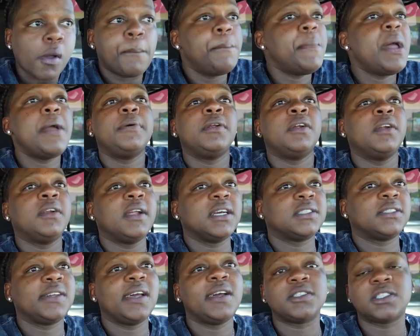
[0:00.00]
maybe the
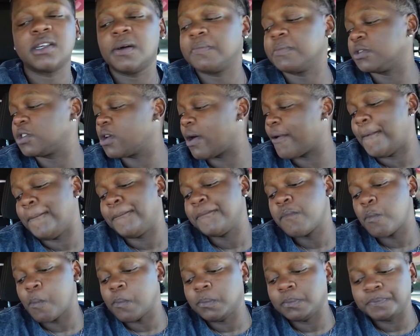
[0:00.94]
next day or something. So
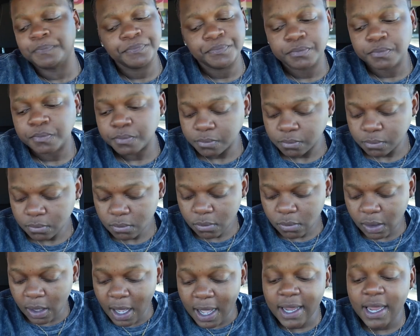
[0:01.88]

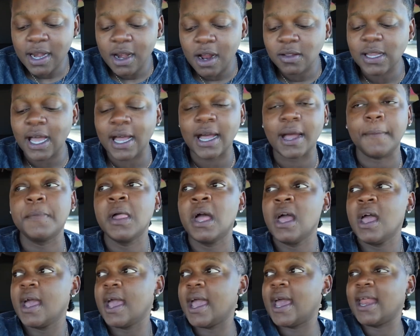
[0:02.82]
I get online
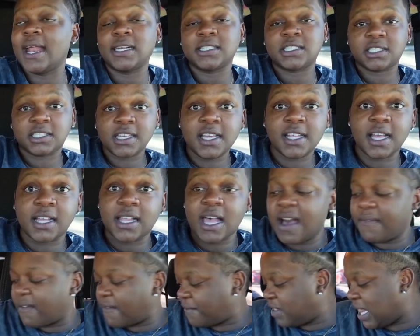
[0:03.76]
and I see that they
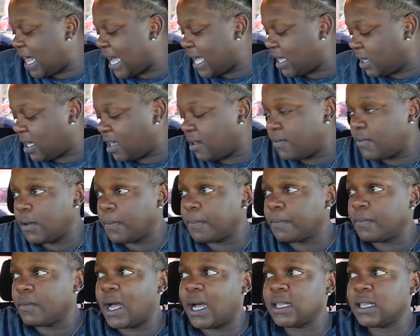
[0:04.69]
have a flight leaving.